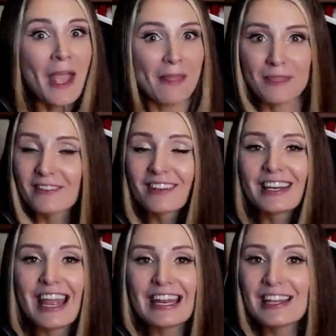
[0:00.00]
This
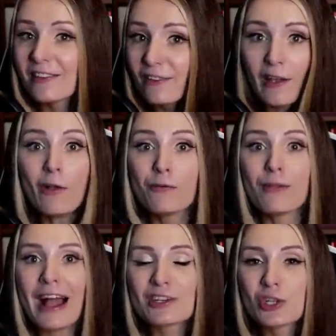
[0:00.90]
Canadian self
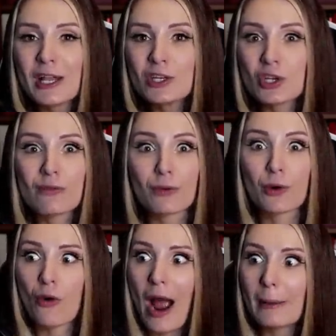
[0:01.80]
flagellation for
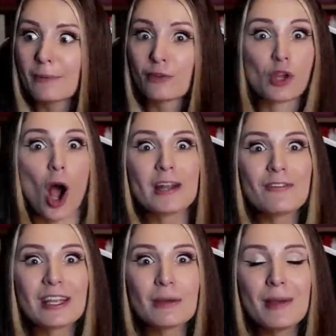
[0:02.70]
crimes not
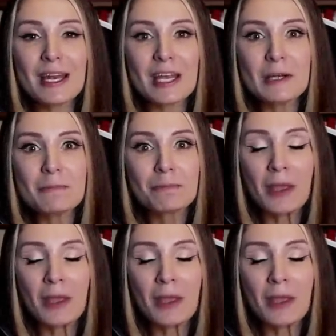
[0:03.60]
even committed.